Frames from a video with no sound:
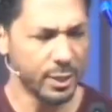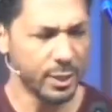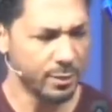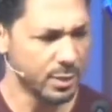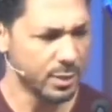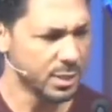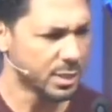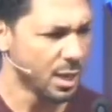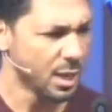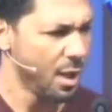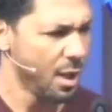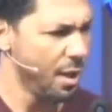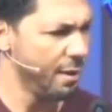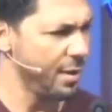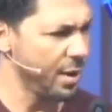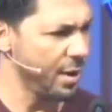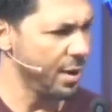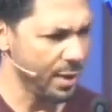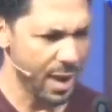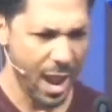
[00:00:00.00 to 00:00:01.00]
He was
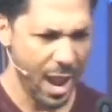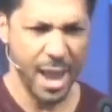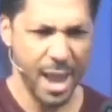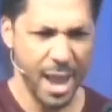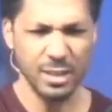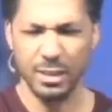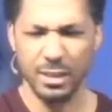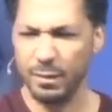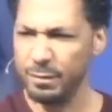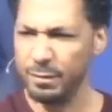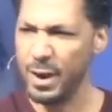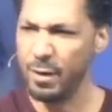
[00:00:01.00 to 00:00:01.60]
very handsome,